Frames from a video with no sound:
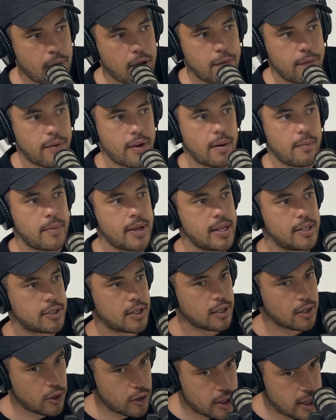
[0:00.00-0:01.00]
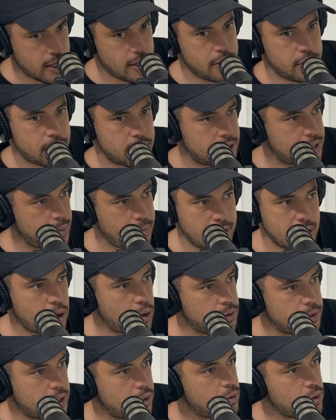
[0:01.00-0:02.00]
They both found me. So Lukey used to send
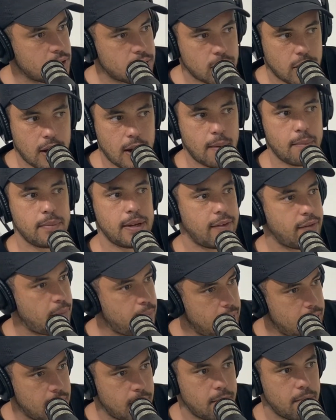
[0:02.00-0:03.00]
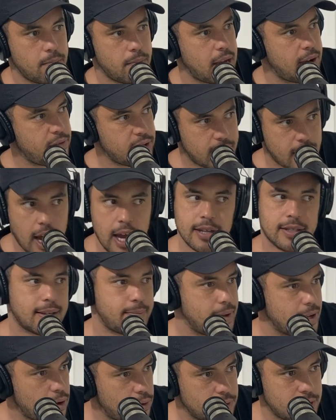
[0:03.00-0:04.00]
me content all the time. Never met him. Every day
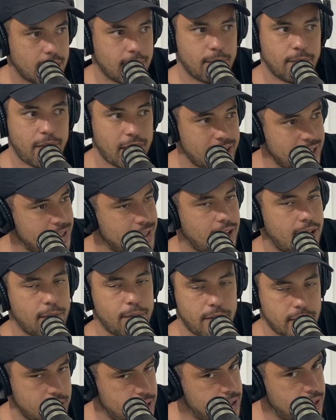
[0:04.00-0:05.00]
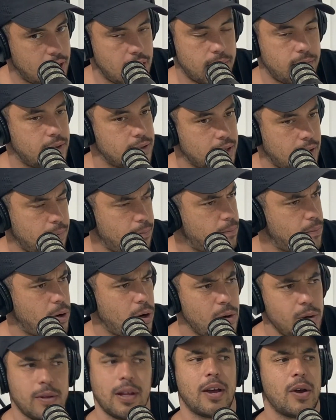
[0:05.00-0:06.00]
he sent me content. Funny stuff, funny stuff. I was like,
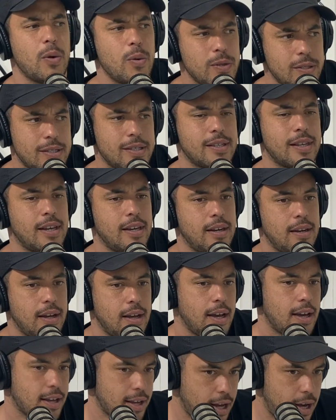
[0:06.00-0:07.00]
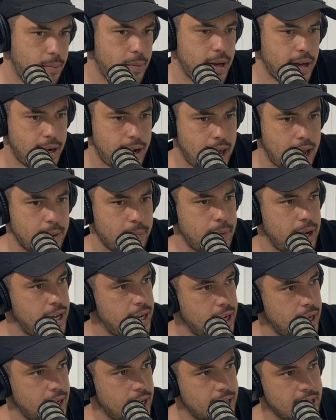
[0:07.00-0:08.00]
who, like, was this kid? Come in, had a
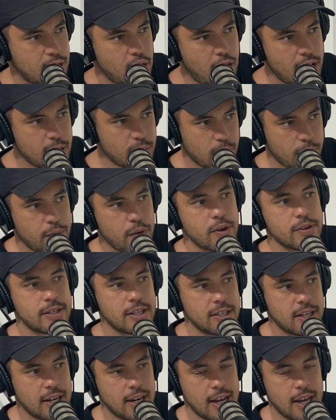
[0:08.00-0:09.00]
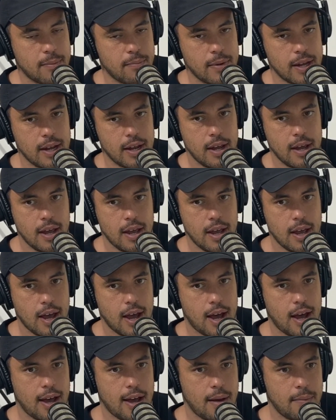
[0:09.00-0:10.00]
meeting, and he kind of reverse engineered me.
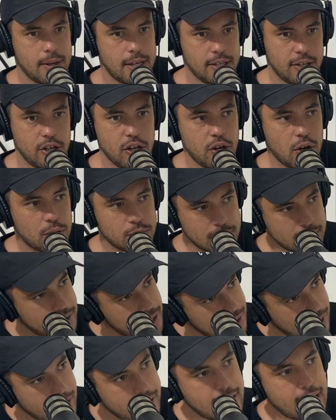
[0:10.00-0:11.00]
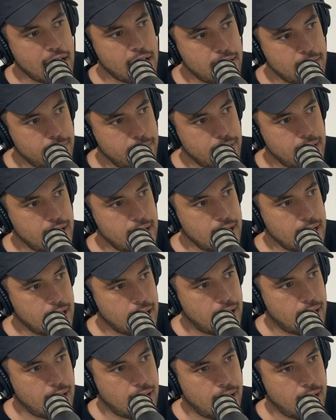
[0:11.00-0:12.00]
Um, he knew I was into like Gary Vee.